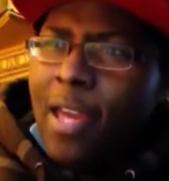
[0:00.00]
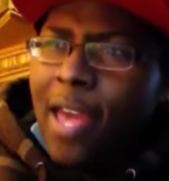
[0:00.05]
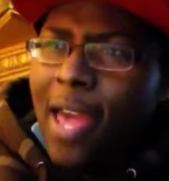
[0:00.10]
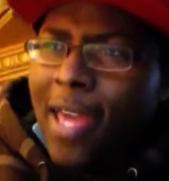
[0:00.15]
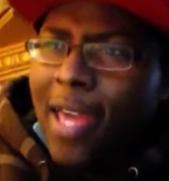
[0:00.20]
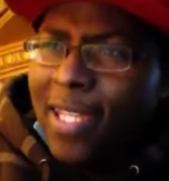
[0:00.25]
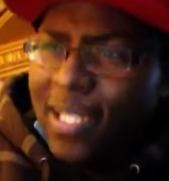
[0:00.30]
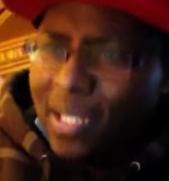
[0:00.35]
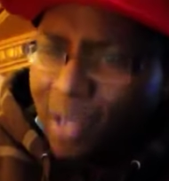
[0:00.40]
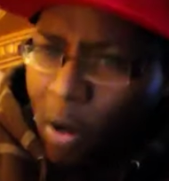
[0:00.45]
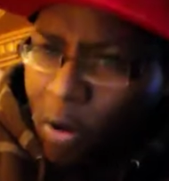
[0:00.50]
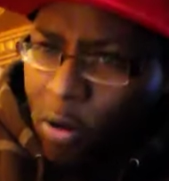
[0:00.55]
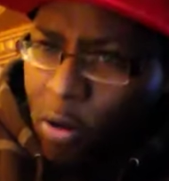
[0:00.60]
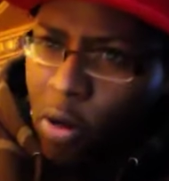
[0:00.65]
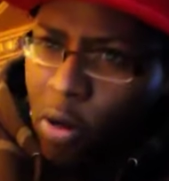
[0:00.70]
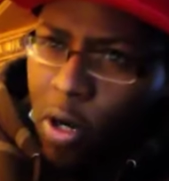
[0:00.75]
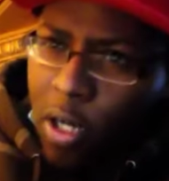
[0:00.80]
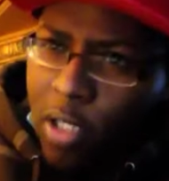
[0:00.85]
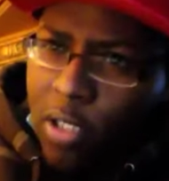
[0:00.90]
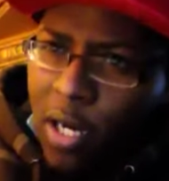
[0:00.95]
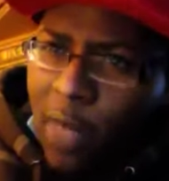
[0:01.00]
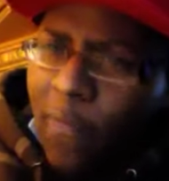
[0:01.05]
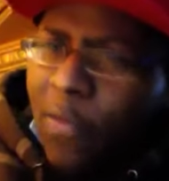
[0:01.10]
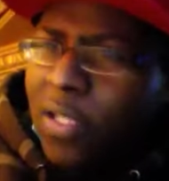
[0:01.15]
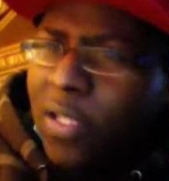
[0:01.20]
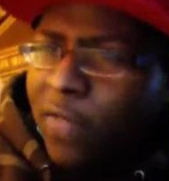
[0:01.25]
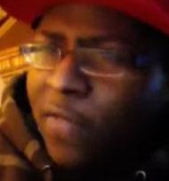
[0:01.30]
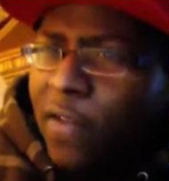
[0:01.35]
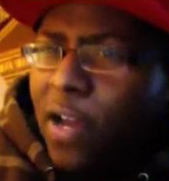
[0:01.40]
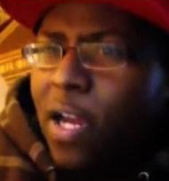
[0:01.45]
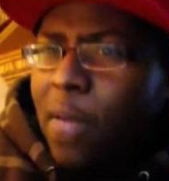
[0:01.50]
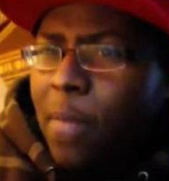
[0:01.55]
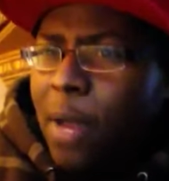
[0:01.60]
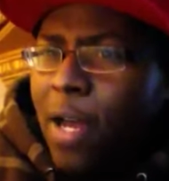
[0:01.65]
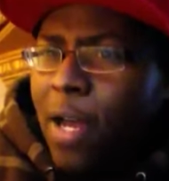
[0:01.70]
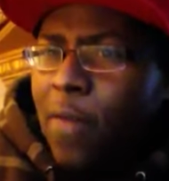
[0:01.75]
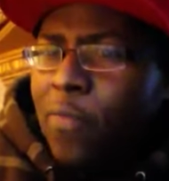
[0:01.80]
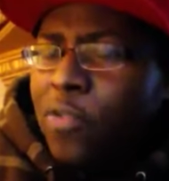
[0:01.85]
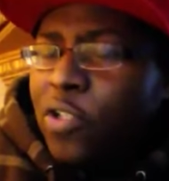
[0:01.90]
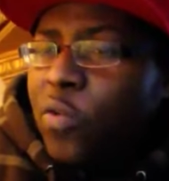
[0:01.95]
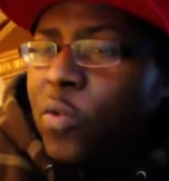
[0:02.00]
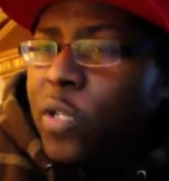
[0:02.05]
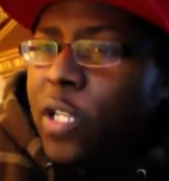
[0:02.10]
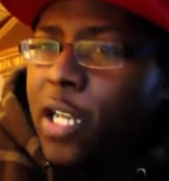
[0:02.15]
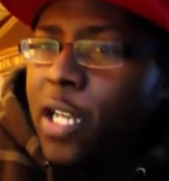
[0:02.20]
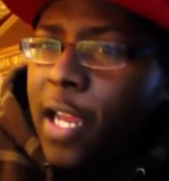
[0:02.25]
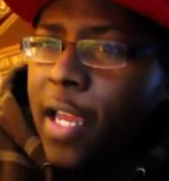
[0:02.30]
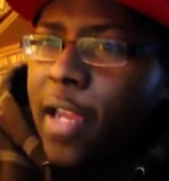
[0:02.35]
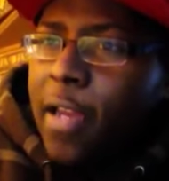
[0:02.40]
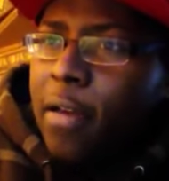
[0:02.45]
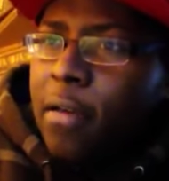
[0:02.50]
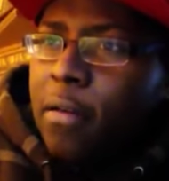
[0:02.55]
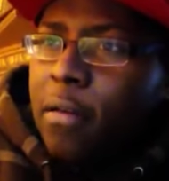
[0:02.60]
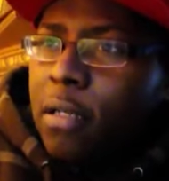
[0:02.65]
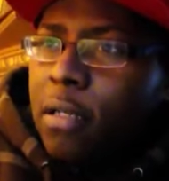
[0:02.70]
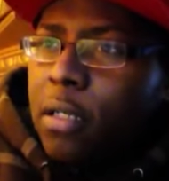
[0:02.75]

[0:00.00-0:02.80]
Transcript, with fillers: external hard drive, what the fuck am I gonna do with it now?